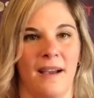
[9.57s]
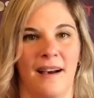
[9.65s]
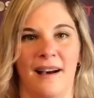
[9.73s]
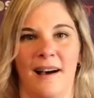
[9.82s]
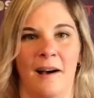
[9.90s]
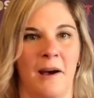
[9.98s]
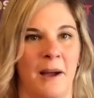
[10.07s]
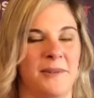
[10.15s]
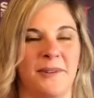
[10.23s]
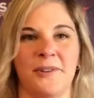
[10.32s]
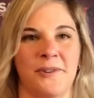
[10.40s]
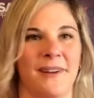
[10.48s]
Uh, I'm
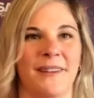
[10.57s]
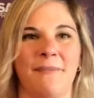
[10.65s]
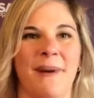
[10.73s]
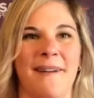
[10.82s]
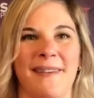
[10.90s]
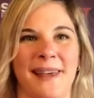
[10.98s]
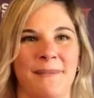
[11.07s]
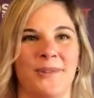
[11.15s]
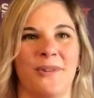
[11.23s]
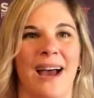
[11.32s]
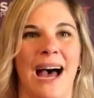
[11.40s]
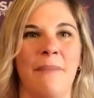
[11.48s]
so thrilled about it. I'm
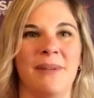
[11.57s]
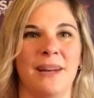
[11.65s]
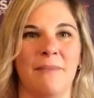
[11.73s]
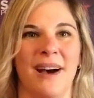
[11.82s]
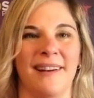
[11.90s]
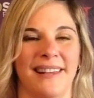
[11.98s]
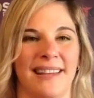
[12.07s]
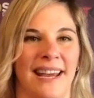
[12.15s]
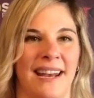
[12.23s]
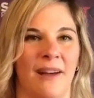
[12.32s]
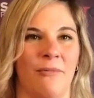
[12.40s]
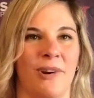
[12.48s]
so happy about it,
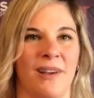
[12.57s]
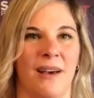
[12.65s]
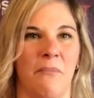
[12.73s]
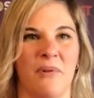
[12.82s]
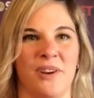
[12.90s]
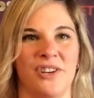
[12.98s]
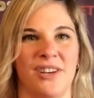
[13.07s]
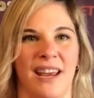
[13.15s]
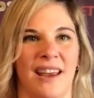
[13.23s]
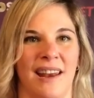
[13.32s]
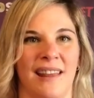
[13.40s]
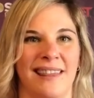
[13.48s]
and I want to
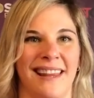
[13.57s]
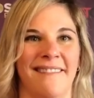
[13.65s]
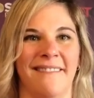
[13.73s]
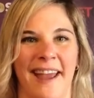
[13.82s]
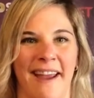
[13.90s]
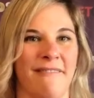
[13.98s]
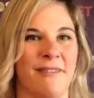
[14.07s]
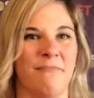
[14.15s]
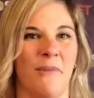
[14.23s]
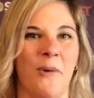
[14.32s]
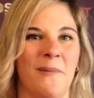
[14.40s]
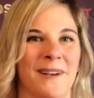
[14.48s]
appreciate and live every
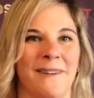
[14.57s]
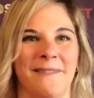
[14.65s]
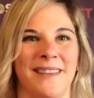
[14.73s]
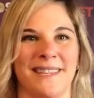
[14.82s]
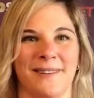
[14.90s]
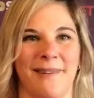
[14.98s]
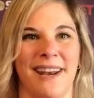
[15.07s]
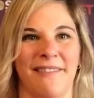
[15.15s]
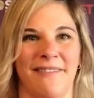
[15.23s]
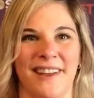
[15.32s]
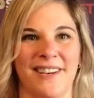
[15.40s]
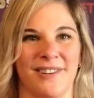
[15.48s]
moment of this great
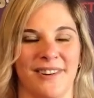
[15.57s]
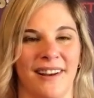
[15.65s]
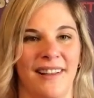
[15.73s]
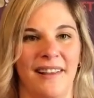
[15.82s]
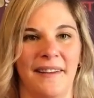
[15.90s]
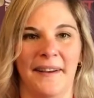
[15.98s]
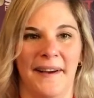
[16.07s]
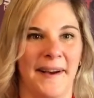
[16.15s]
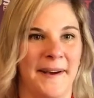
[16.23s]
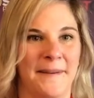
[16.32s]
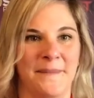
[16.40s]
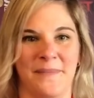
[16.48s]
adventure.
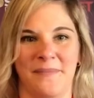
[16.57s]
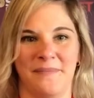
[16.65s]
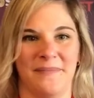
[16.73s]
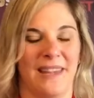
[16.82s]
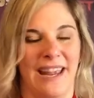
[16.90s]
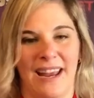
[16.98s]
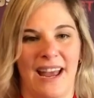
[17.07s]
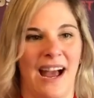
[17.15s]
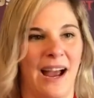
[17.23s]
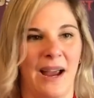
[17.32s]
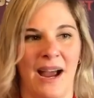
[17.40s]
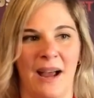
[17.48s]
Um,
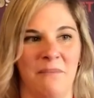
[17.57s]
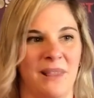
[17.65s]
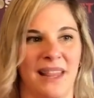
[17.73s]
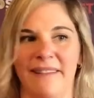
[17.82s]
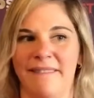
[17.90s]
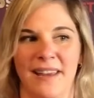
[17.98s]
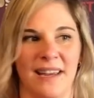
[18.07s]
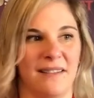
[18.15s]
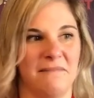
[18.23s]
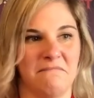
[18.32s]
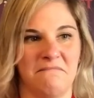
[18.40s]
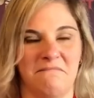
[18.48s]
I, am
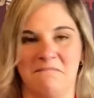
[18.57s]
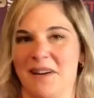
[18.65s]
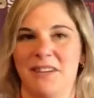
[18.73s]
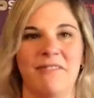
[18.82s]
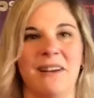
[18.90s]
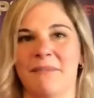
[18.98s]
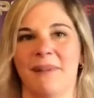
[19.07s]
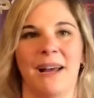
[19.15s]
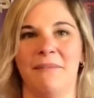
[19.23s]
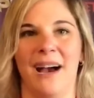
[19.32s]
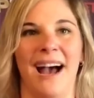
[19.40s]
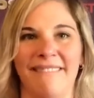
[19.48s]
living my dream.
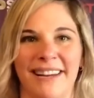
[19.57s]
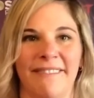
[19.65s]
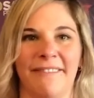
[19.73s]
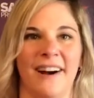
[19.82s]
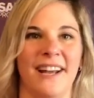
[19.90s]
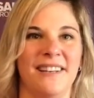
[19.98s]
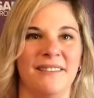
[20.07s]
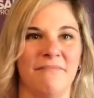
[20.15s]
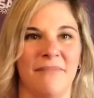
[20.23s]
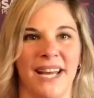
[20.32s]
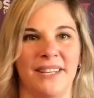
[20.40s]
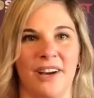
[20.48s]
I'm having fun.
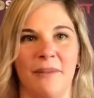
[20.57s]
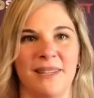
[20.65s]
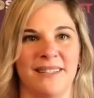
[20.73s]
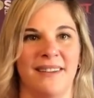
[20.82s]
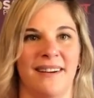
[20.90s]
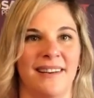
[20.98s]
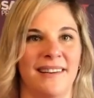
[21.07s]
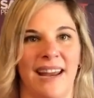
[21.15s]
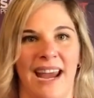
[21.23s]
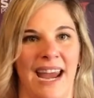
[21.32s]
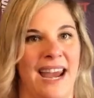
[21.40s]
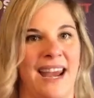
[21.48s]
My job is
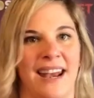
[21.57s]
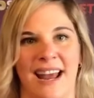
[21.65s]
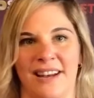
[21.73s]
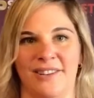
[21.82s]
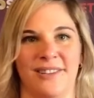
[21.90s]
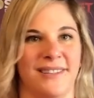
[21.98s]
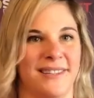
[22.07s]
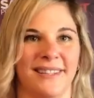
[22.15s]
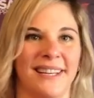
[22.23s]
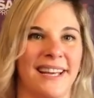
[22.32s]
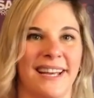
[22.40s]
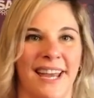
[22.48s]
done, and I
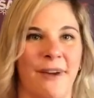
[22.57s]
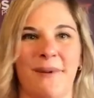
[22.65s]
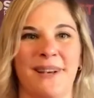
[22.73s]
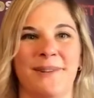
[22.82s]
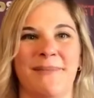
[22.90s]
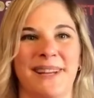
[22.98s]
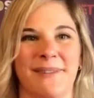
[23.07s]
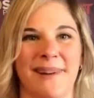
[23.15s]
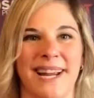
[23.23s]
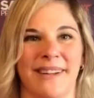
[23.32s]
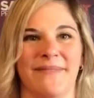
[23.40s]
just can't wait to be in the ring.